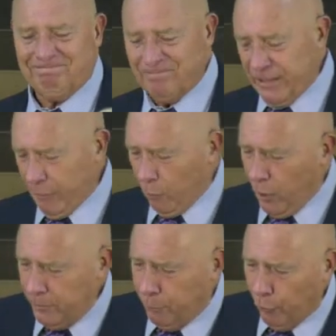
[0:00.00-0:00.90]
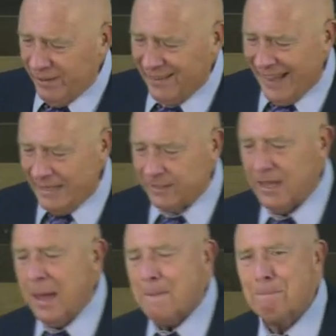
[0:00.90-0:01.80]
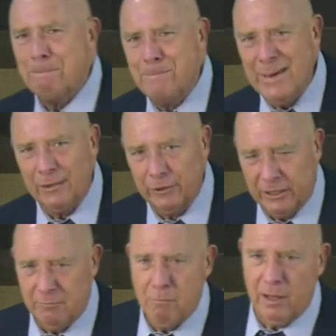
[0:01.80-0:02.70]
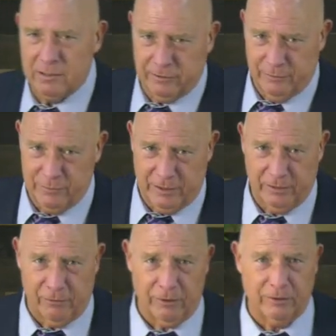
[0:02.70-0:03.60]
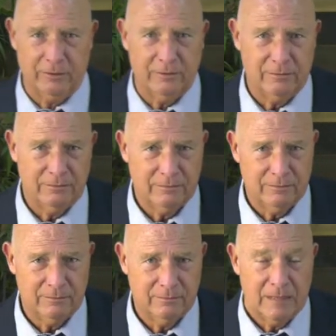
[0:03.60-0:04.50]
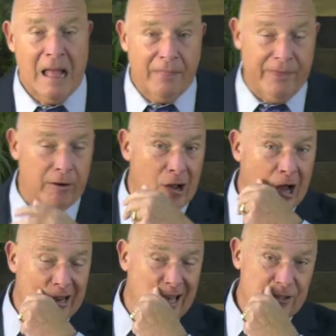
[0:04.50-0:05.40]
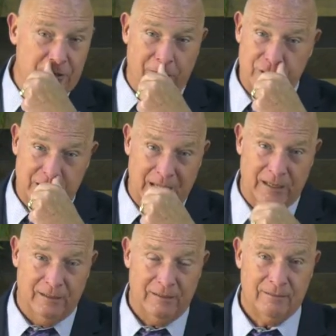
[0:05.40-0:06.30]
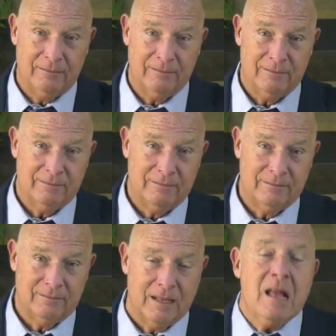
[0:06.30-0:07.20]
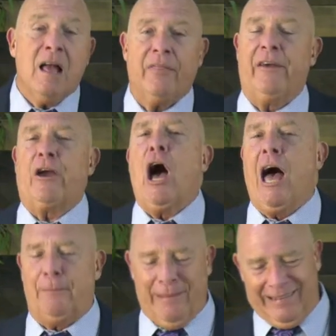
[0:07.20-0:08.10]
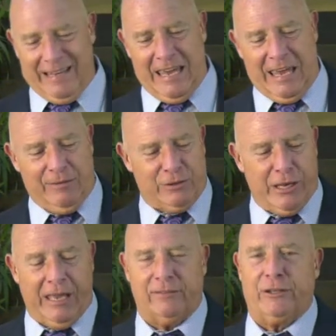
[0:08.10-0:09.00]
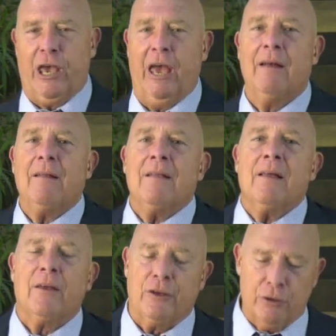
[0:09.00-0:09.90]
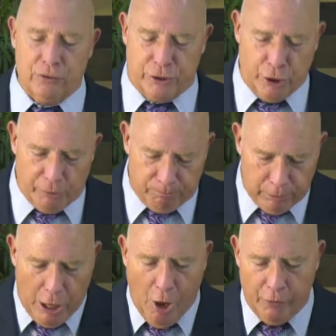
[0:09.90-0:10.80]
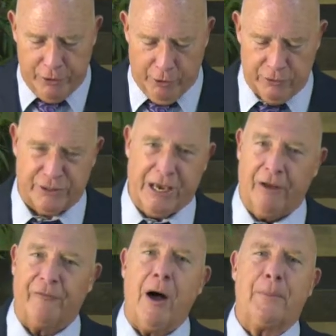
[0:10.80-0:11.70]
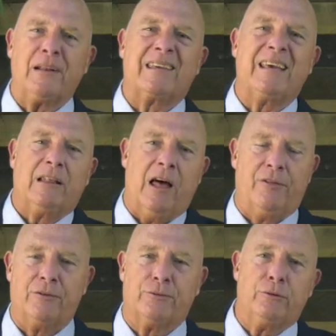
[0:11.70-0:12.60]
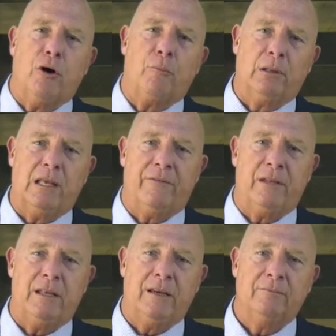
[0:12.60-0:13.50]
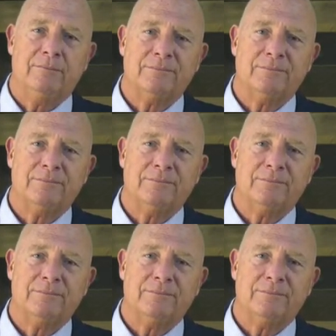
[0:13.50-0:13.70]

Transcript: There are 1.8 billion Muslims in the world. Their God has no son. Their God believes that uh, you should blow yourself up and kill others who don't believe in Him.